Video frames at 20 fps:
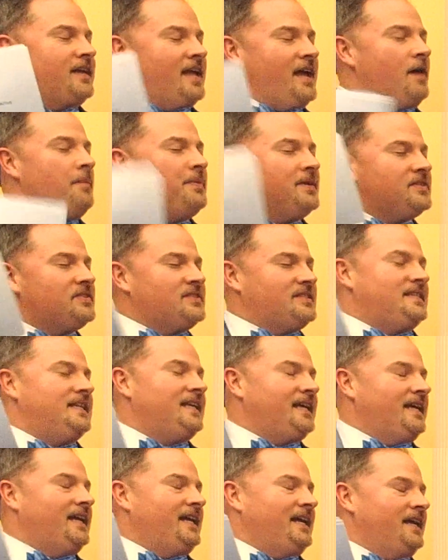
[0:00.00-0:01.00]
Help us
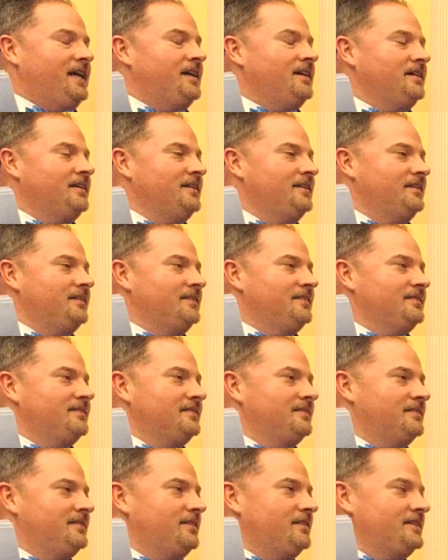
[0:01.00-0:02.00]
see
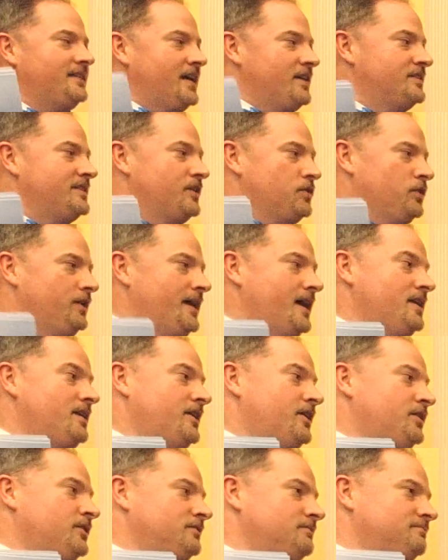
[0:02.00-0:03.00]
downtown
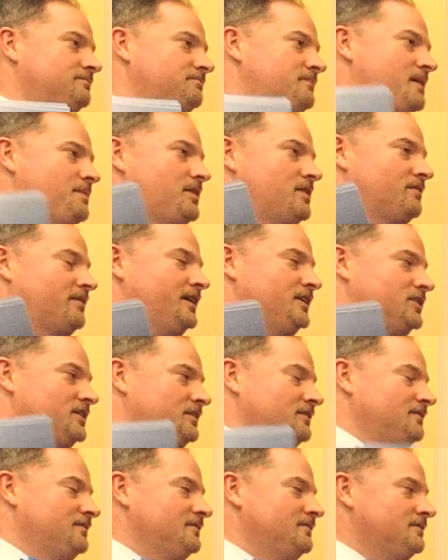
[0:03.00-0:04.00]
Orlando, maybe the region.